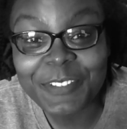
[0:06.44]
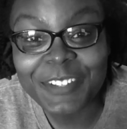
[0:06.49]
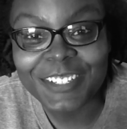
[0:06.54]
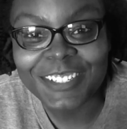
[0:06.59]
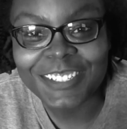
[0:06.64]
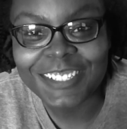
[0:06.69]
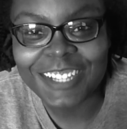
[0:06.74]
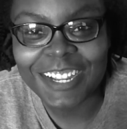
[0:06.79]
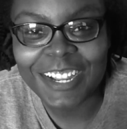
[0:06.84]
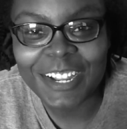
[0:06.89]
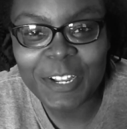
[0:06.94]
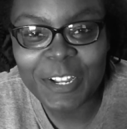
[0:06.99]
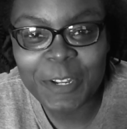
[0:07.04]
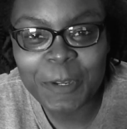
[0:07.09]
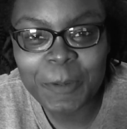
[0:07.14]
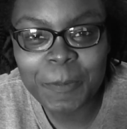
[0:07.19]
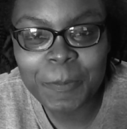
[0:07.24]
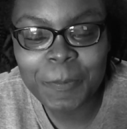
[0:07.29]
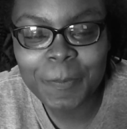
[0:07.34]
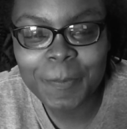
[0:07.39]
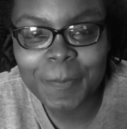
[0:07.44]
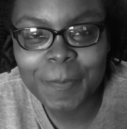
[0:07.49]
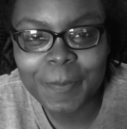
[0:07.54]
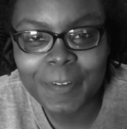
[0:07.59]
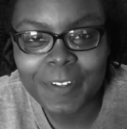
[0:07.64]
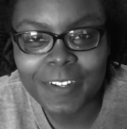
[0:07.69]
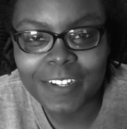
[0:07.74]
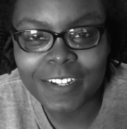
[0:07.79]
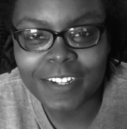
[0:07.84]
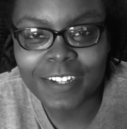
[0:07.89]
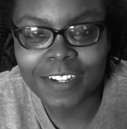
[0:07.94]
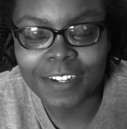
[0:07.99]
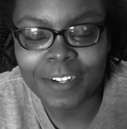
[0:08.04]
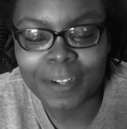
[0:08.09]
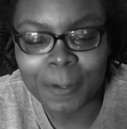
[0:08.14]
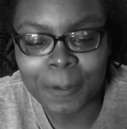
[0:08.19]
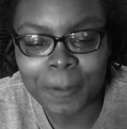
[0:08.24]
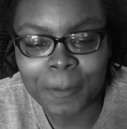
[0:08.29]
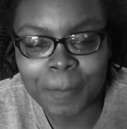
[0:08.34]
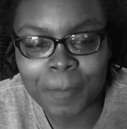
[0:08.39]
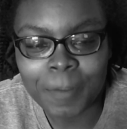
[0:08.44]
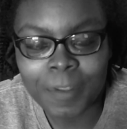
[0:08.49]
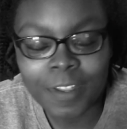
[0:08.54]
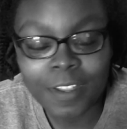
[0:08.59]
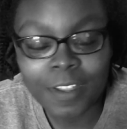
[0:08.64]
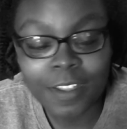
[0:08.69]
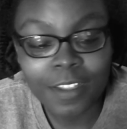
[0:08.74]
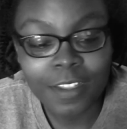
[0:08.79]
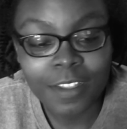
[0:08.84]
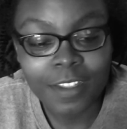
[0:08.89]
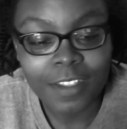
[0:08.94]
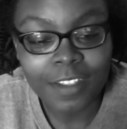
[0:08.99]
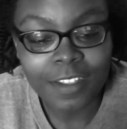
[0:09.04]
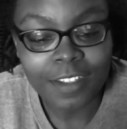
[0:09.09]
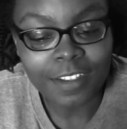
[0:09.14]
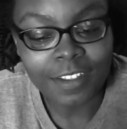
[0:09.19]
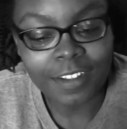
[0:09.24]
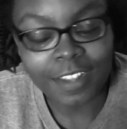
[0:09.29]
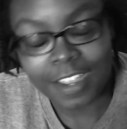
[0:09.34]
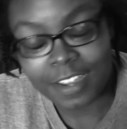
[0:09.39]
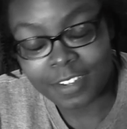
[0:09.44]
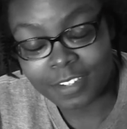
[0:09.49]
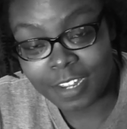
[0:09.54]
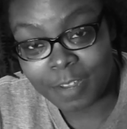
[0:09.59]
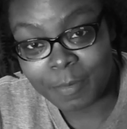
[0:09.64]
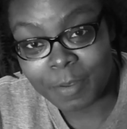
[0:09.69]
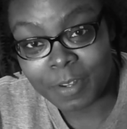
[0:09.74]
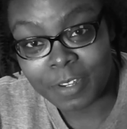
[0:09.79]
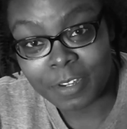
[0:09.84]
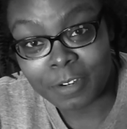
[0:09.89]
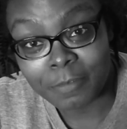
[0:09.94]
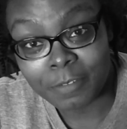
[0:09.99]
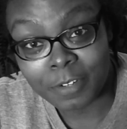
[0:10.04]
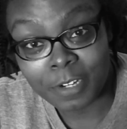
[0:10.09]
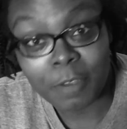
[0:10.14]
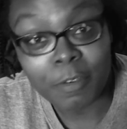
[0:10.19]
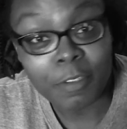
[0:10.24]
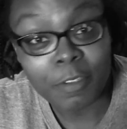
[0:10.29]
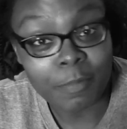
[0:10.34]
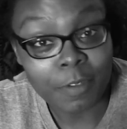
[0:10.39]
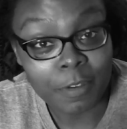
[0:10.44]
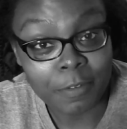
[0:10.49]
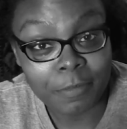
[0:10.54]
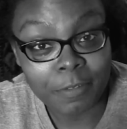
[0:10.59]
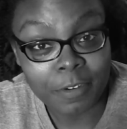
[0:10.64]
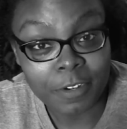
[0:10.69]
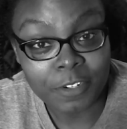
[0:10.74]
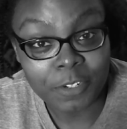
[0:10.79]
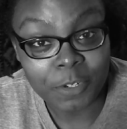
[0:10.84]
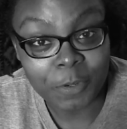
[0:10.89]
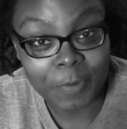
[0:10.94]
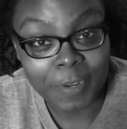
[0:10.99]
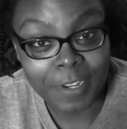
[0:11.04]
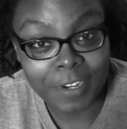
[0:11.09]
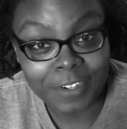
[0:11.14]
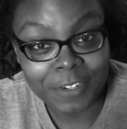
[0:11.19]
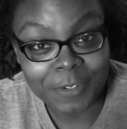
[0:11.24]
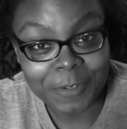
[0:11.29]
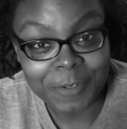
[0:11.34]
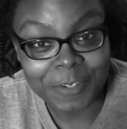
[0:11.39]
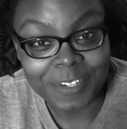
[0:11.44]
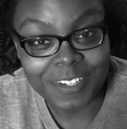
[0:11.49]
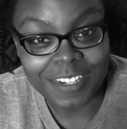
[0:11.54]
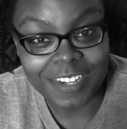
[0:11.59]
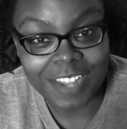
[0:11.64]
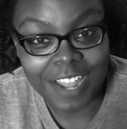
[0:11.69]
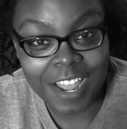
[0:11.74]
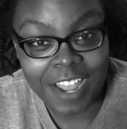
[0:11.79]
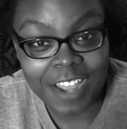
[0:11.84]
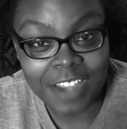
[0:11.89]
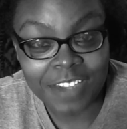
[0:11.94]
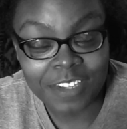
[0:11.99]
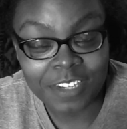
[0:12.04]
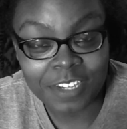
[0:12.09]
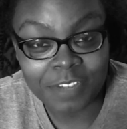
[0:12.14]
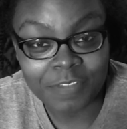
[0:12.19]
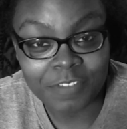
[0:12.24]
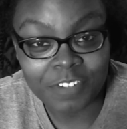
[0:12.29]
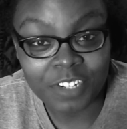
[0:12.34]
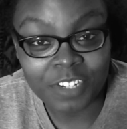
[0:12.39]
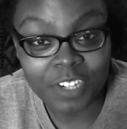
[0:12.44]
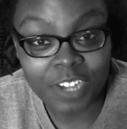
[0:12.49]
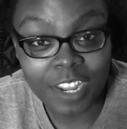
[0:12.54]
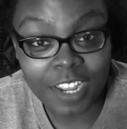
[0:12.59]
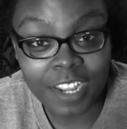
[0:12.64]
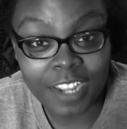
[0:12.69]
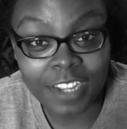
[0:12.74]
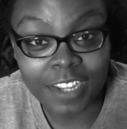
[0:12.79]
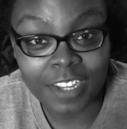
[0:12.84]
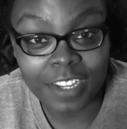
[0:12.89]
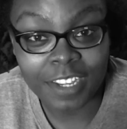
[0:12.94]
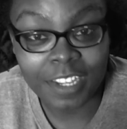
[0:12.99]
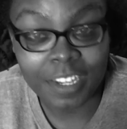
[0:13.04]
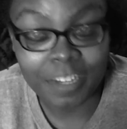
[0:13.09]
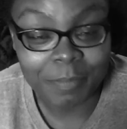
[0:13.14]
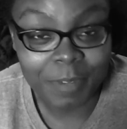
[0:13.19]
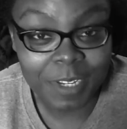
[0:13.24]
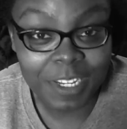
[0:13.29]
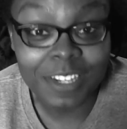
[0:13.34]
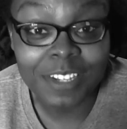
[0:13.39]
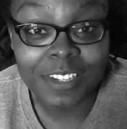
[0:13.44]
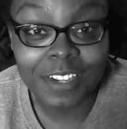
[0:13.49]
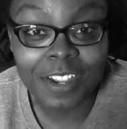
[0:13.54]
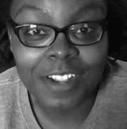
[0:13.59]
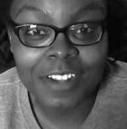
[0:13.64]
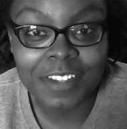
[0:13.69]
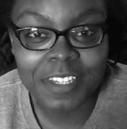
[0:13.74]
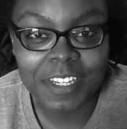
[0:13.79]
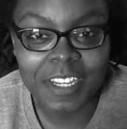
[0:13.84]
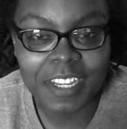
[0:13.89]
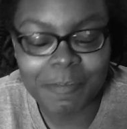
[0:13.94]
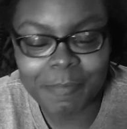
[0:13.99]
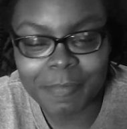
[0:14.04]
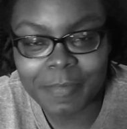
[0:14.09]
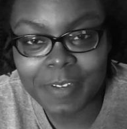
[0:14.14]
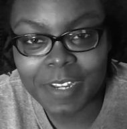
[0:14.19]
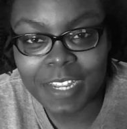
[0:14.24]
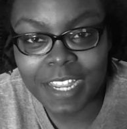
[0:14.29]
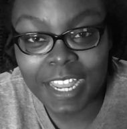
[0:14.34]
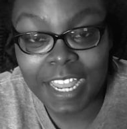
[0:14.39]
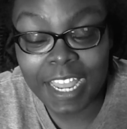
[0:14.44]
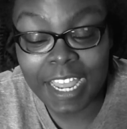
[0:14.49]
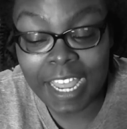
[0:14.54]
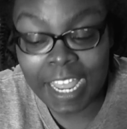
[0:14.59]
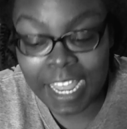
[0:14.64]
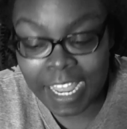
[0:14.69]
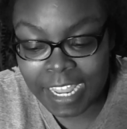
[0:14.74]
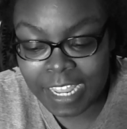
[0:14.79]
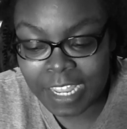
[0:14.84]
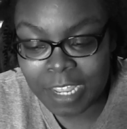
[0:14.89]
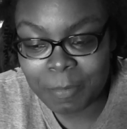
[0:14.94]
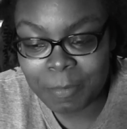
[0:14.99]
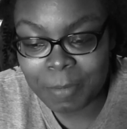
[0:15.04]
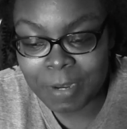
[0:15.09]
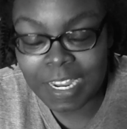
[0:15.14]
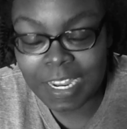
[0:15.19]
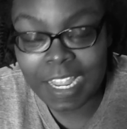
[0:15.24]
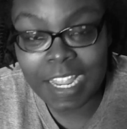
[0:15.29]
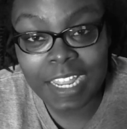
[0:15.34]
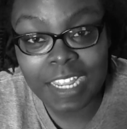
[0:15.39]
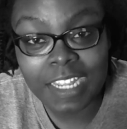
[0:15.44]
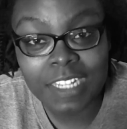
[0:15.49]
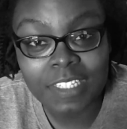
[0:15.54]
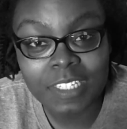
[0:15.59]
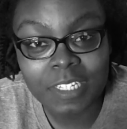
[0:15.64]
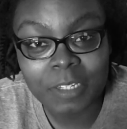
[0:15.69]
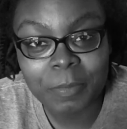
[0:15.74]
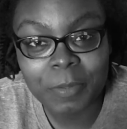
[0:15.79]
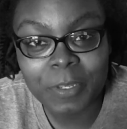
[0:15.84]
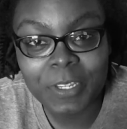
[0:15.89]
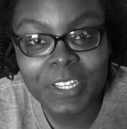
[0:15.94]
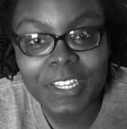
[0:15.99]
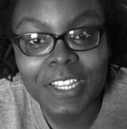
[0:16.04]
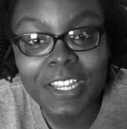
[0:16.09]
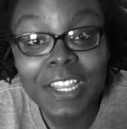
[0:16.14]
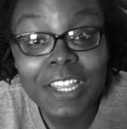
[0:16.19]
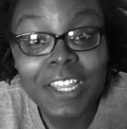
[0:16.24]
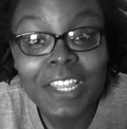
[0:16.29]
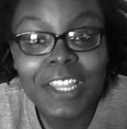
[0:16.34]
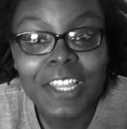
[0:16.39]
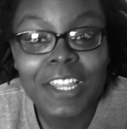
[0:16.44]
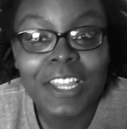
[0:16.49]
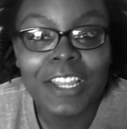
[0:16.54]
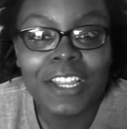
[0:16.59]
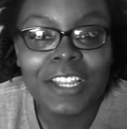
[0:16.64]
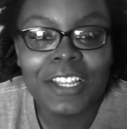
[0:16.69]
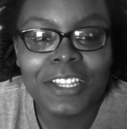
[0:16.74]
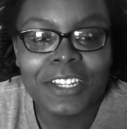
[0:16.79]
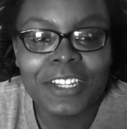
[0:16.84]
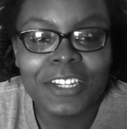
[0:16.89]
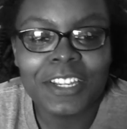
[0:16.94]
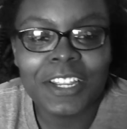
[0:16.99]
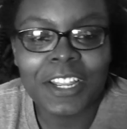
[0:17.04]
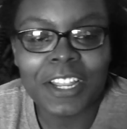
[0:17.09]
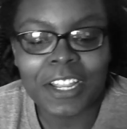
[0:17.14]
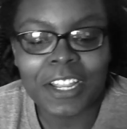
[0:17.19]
this time. Um, Last time I did a video with my friend Joanna, who is an ISFJ, and me, Assanti, and I am an INTP. And